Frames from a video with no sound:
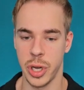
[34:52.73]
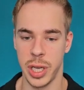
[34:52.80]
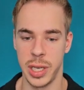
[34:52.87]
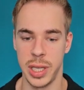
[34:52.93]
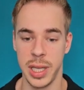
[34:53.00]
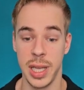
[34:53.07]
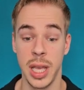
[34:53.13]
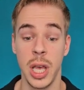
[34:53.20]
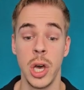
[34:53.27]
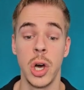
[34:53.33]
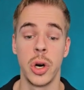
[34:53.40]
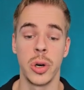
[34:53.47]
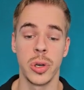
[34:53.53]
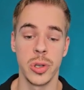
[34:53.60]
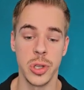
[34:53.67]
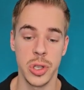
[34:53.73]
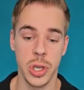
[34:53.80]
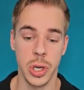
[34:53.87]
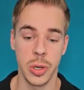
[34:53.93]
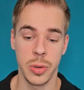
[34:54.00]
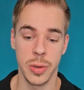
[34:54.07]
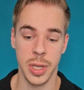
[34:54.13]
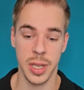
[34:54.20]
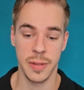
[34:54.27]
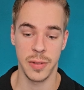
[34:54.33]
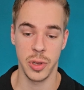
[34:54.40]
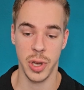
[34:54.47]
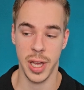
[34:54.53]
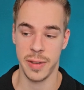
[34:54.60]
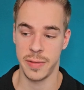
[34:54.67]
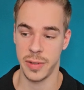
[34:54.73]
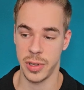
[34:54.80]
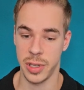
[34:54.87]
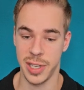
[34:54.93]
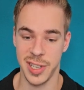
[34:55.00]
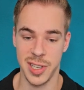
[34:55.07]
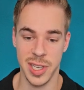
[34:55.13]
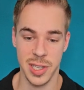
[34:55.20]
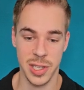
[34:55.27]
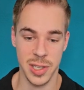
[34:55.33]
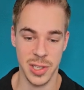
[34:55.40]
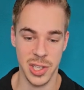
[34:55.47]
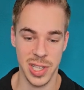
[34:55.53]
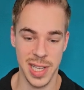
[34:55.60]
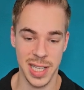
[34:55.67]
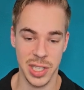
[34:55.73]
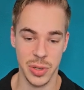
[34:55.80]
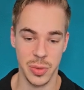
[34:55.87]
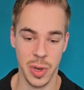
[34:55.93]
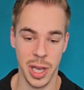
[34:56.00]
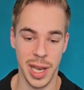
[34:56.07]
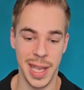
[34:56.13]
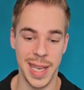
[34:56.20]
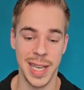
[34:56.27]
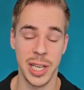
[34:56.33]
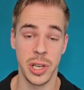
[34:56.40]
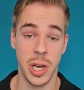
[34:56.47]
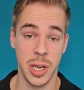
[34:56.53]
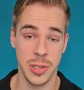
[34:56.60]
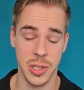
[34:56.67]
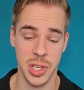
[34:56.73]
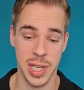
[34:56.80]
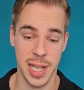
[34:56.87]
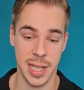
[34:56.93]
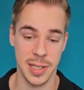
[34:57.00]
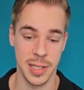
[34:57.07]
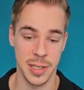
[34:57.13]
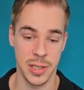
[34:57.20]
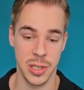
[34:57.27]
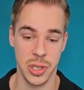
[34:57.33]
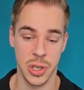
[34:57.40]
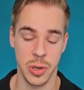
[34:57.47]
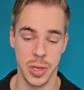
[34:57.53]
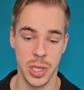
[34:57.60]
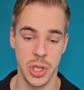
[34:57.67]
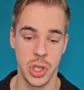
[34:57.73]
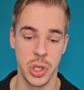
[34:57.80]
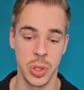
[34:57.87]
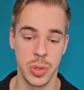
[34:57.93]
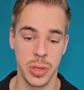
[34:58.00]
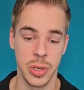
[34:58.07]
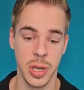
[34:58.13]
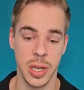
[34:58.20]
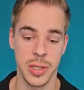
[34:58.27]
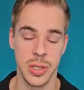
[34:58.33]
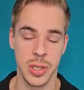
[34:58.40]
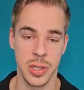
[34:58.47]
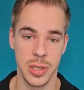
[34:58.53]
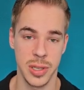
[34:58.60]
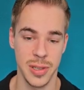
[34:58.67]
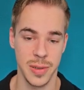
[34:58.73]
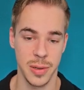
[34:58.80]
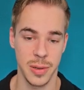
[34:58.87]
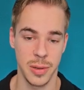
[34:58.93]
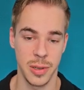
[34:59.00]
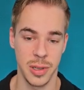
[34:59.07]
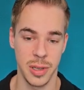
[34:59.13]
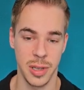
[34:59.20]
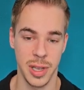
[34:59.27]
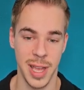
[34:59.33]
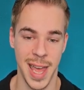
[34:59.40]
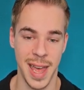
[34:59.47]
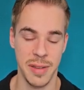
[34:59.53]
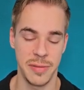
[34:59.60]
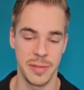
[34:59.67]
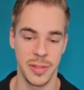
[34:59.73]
ID. Also, if you have an assistant selected right here, unselect it. So it should not have